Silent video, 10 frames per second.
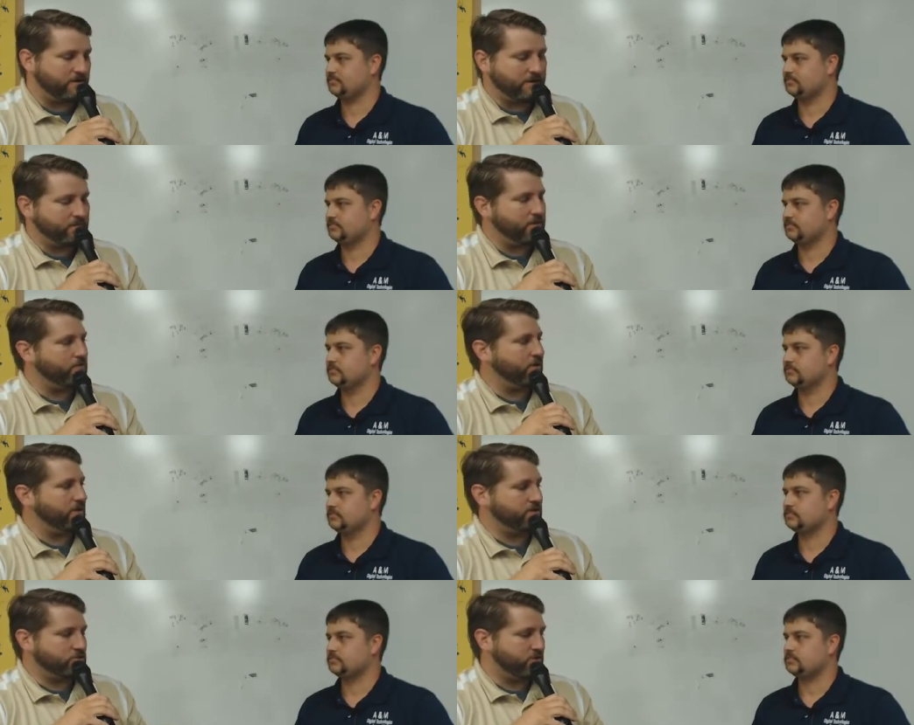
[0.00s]
Speaker 1: or give me a quick
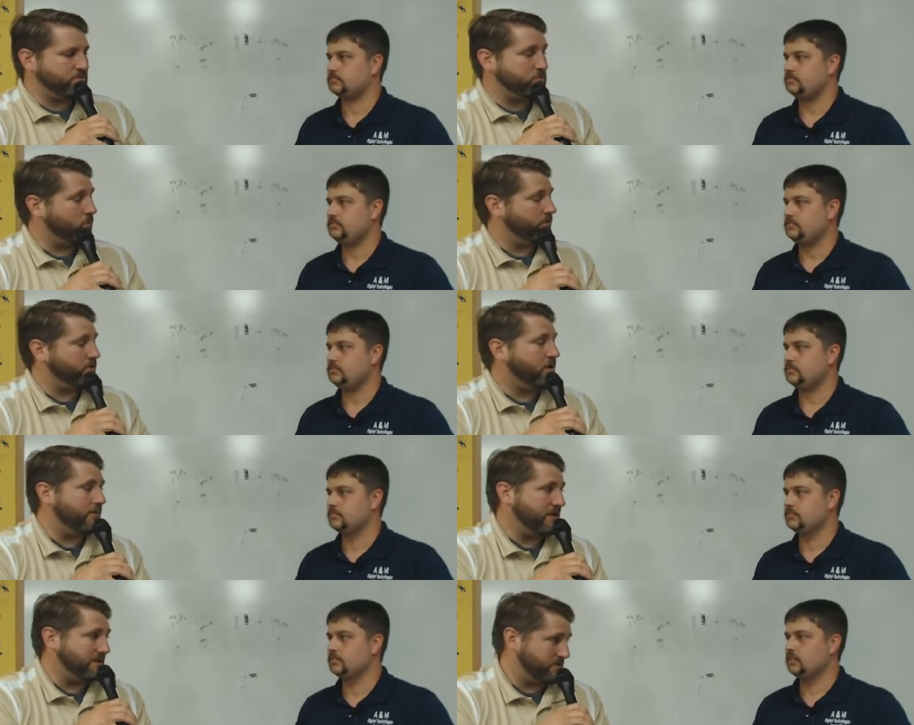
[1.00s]
description of what we're talking
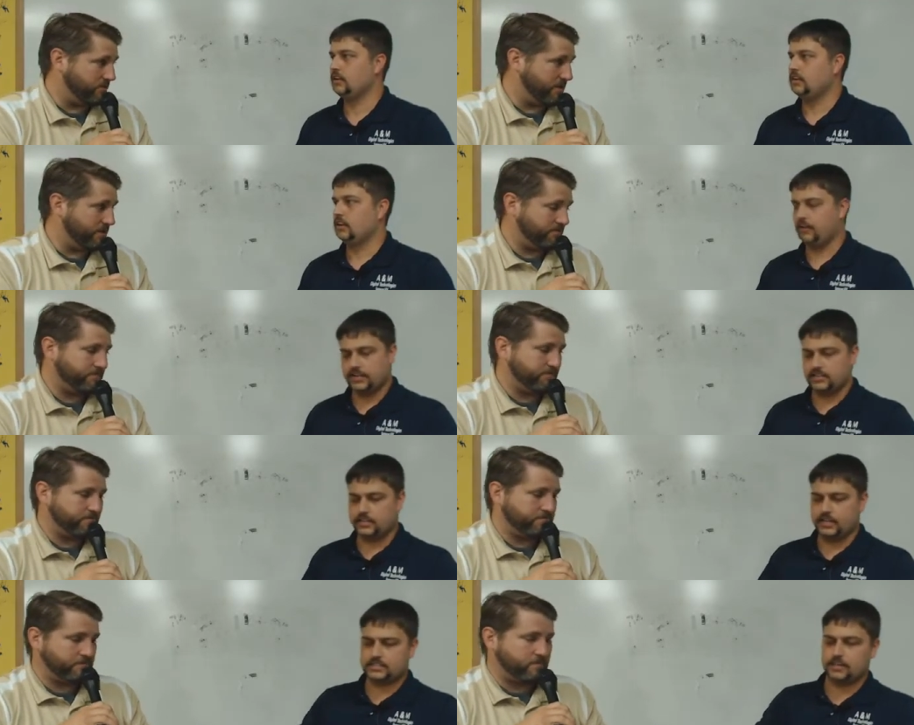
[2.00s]
about this week.
Speaker 2: Okay,
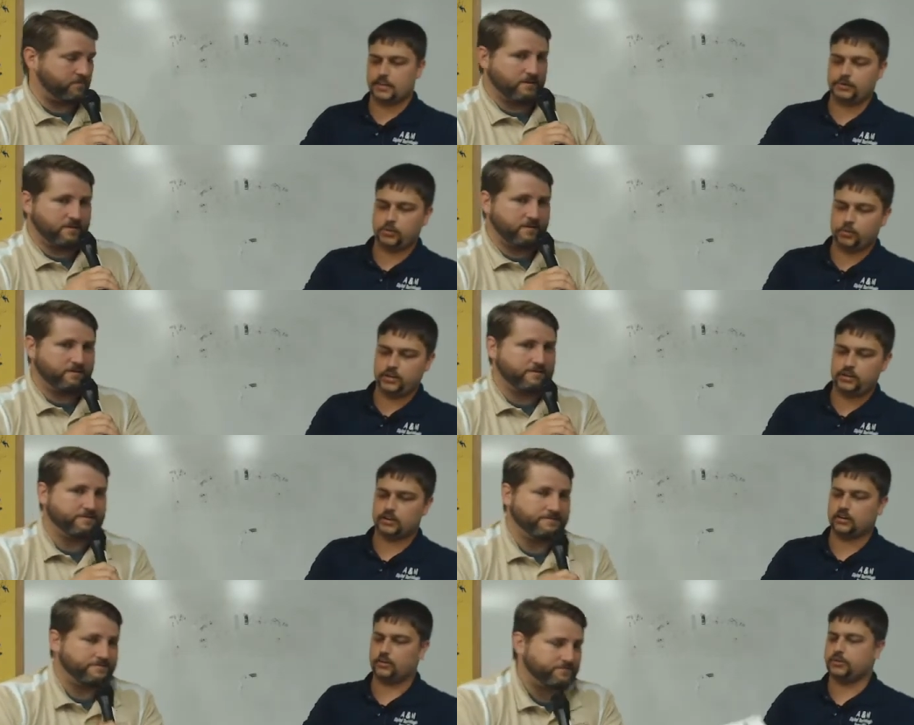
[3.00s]
today's topic we are
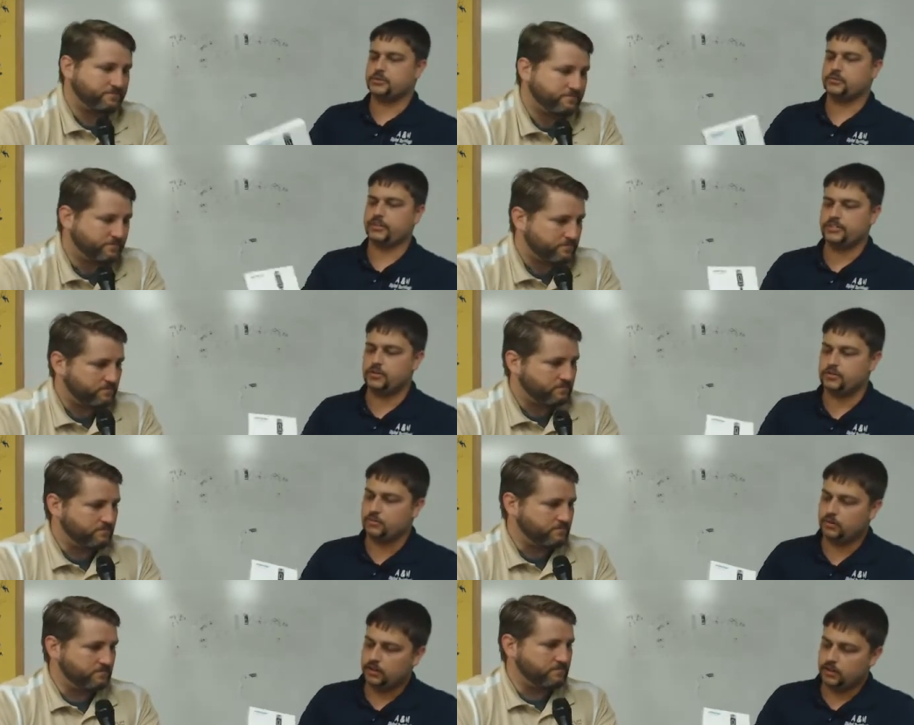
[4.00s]
going to review
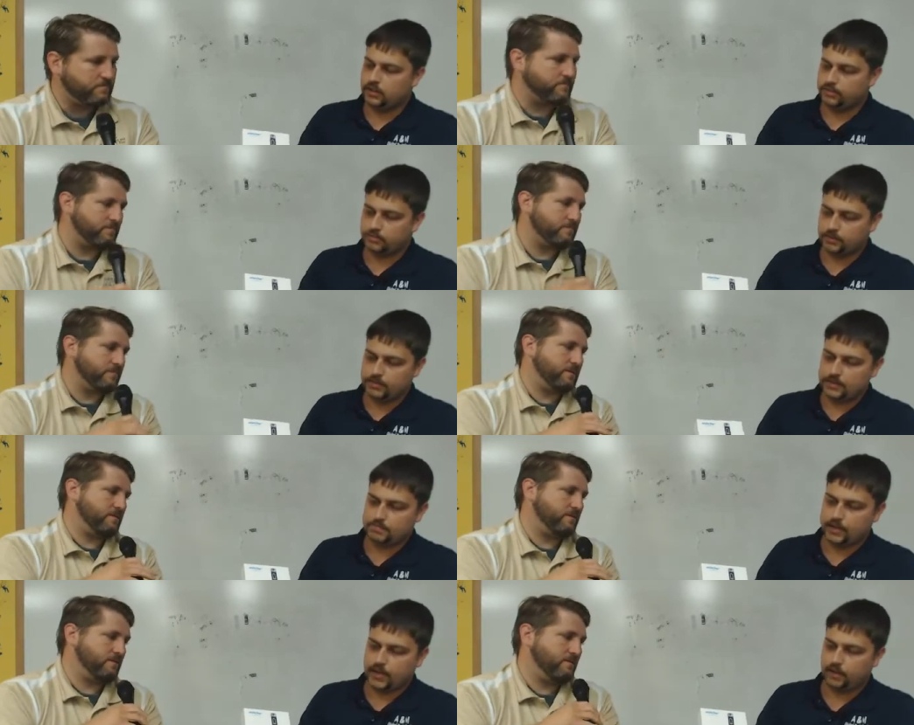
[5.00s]
from
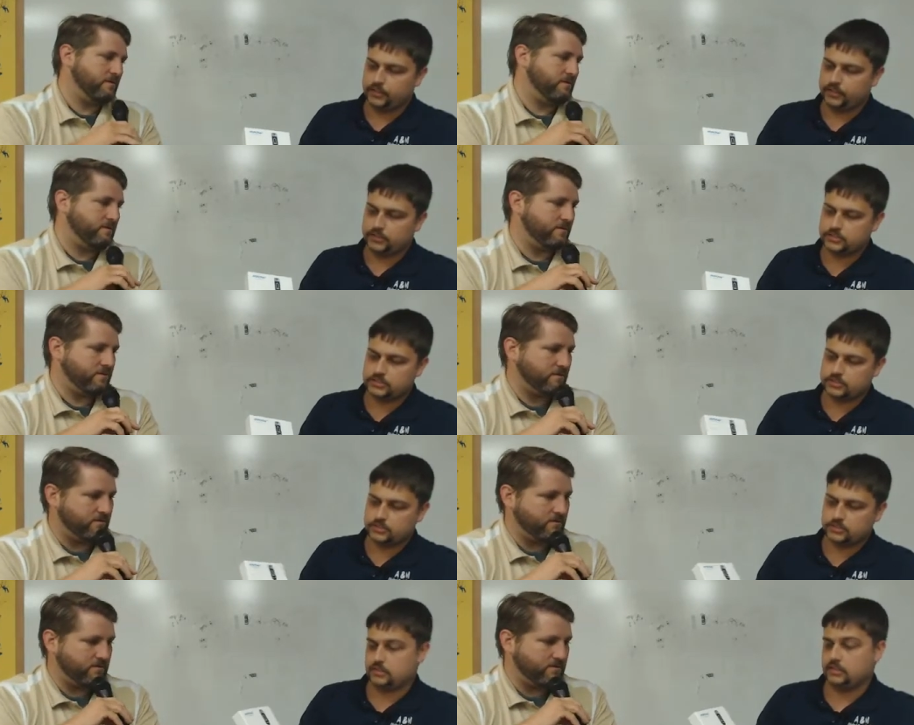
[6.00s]
MPOW the
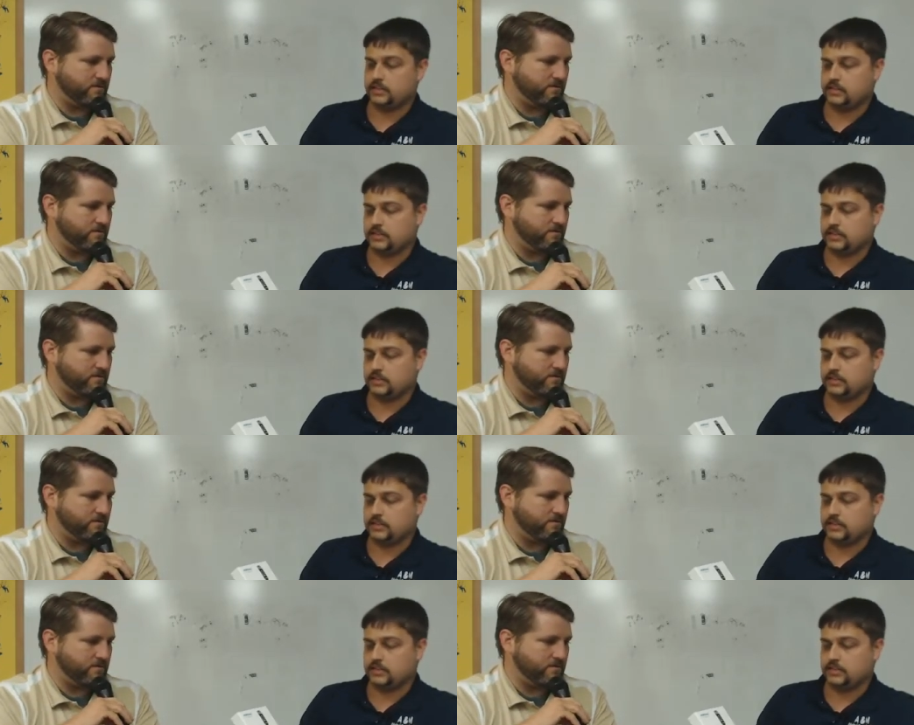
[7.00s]
the